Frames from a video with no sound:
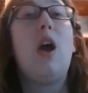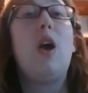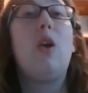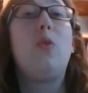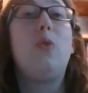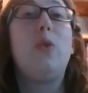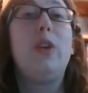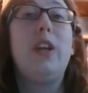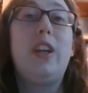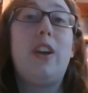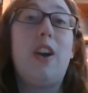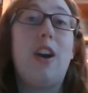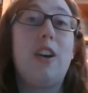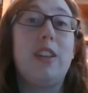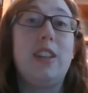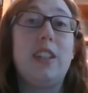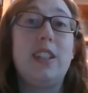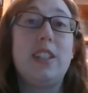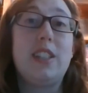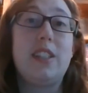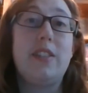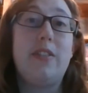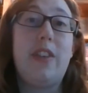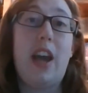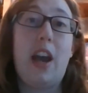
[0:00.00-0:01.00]

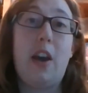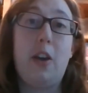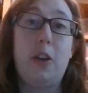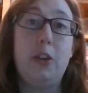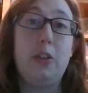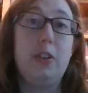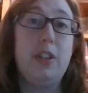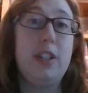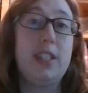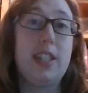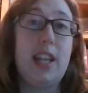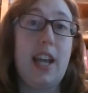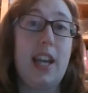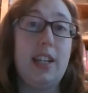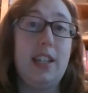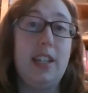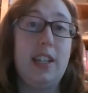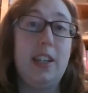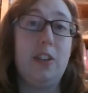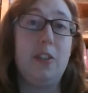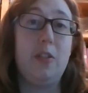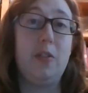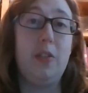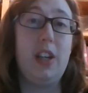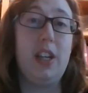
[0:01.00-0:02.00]
Regardless of how you decide to
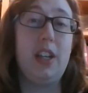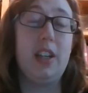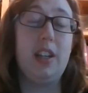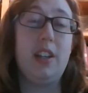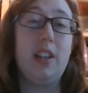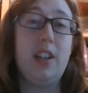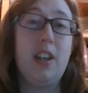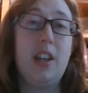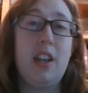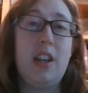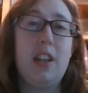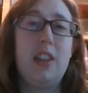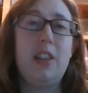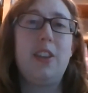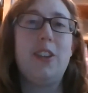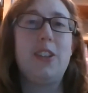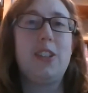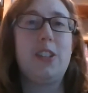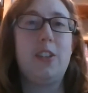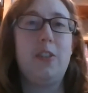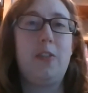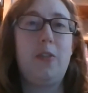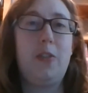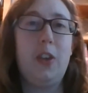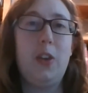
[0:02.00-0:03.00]
intervene,
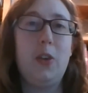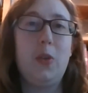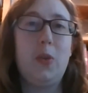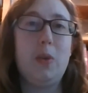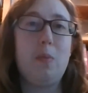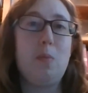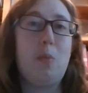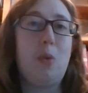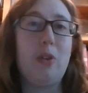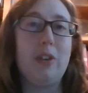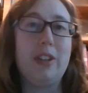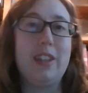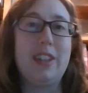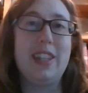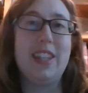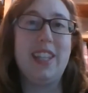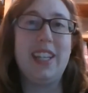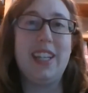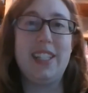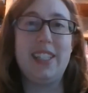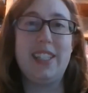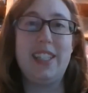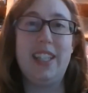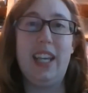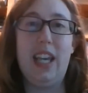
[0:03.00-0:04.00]
there's a few important
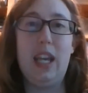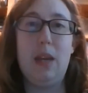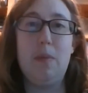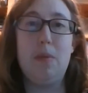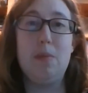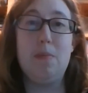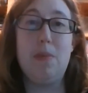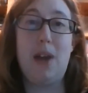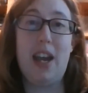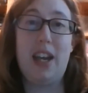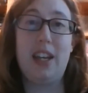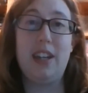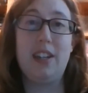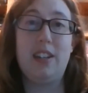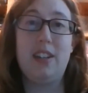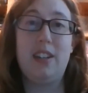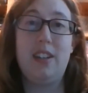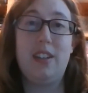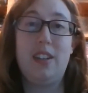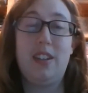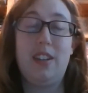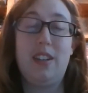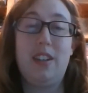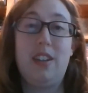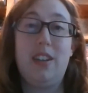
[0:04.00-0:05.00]
things to keep in mind.
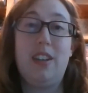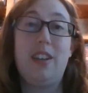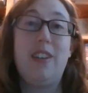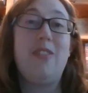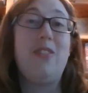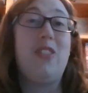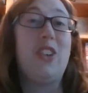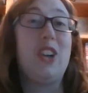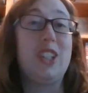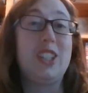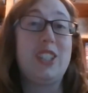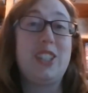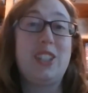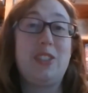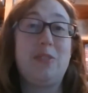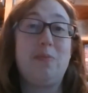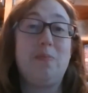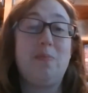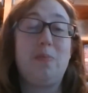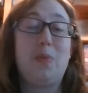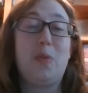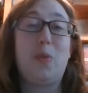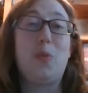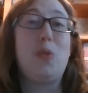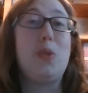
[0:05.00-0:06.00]
First,
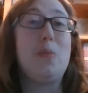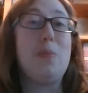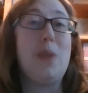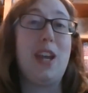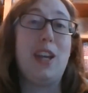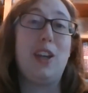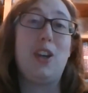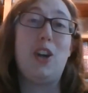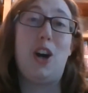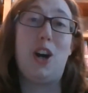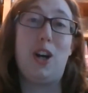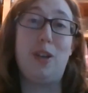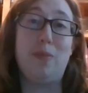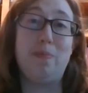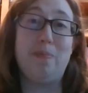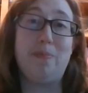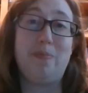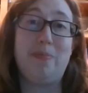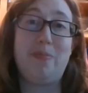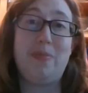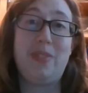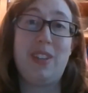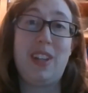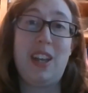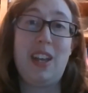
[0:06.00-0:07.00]
remain calm.
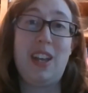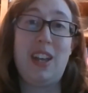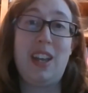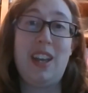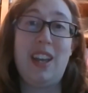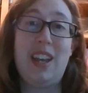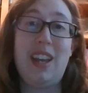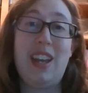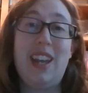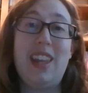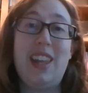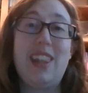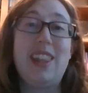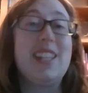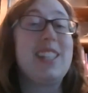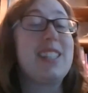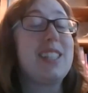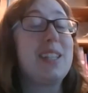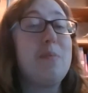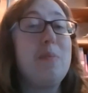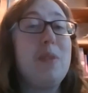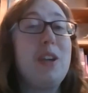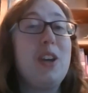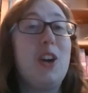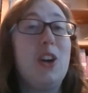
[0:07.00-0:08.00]
This
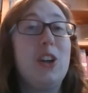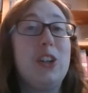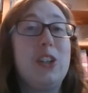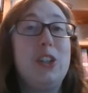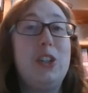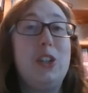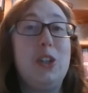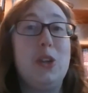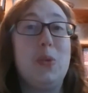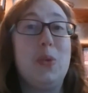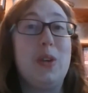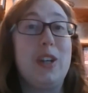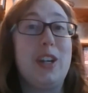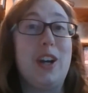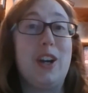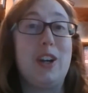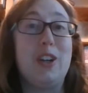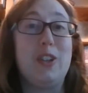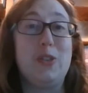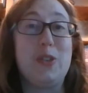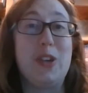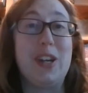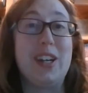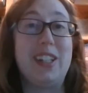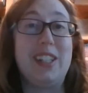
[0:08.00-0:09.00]
can be hard to do when our
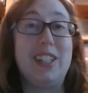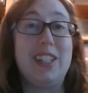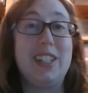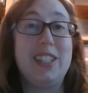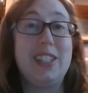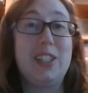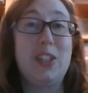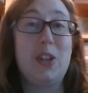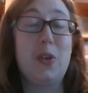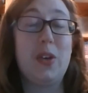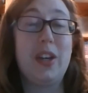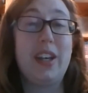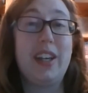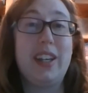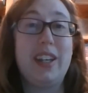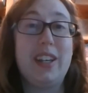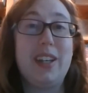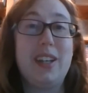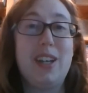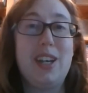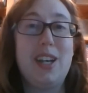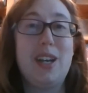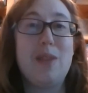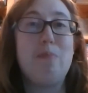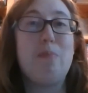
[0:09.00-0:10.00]
adrenaline is going,
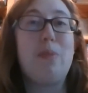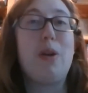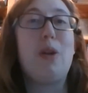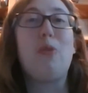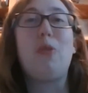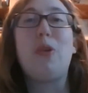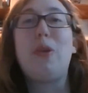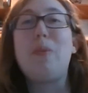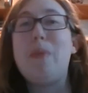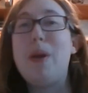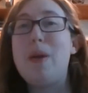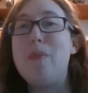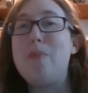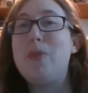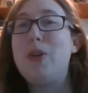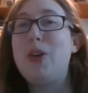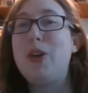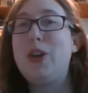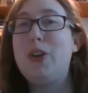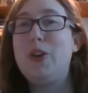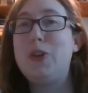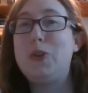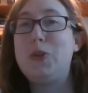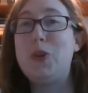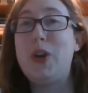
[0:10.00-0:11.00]
but remember
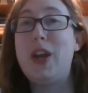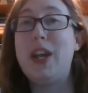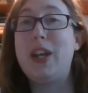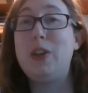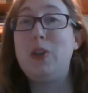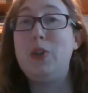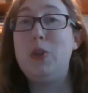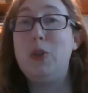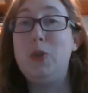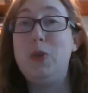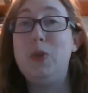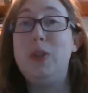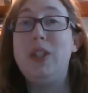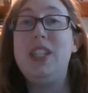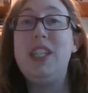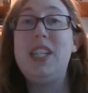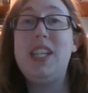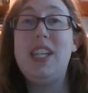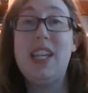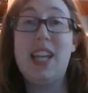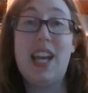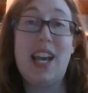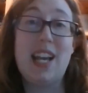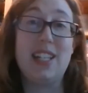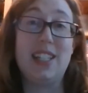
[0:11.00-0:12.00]
you're trying to
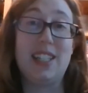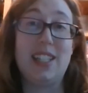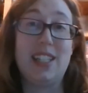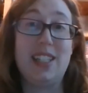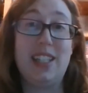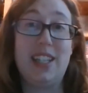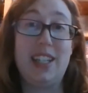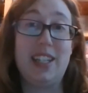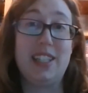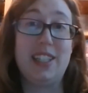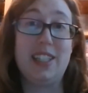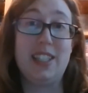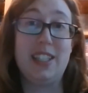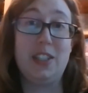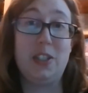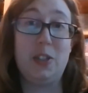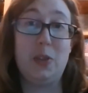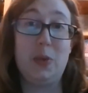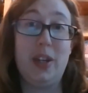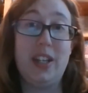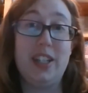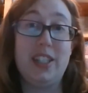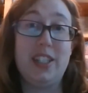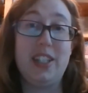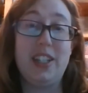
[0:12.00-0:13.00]
de-escalate a
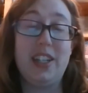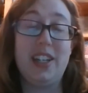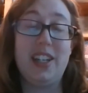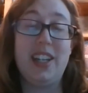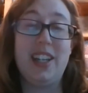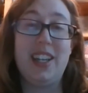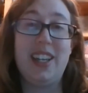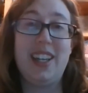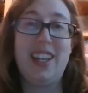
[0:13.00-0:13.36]
situation